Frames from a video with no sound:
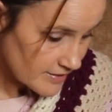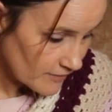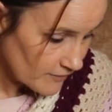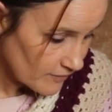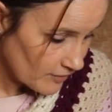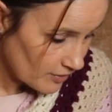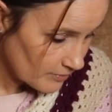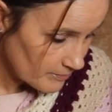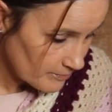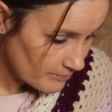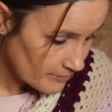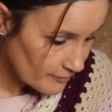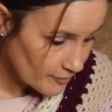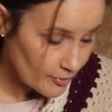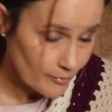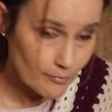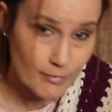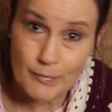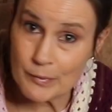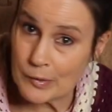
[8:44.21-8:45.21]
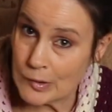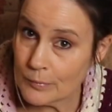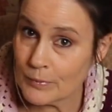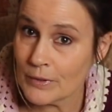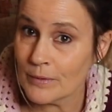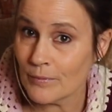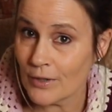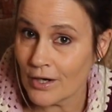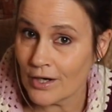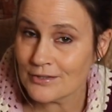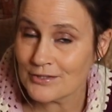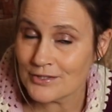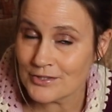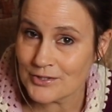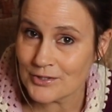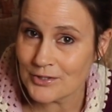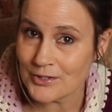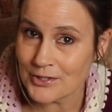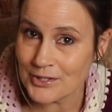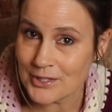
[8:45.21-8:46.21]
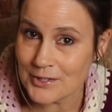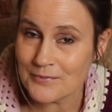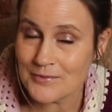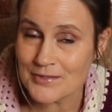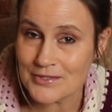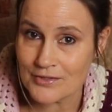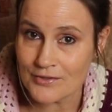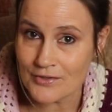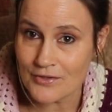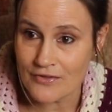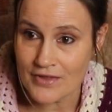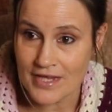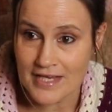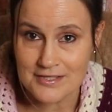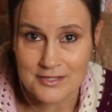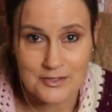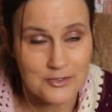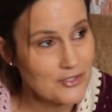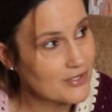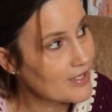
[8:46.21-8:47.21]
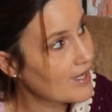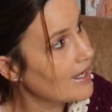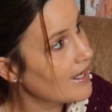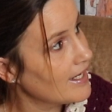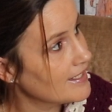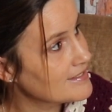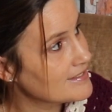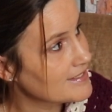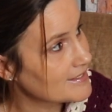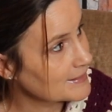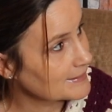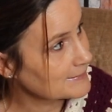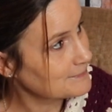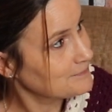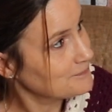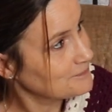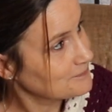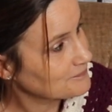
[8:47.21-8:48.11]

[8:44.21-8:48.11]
I've got maybe a couple more to show you, so there's another idea.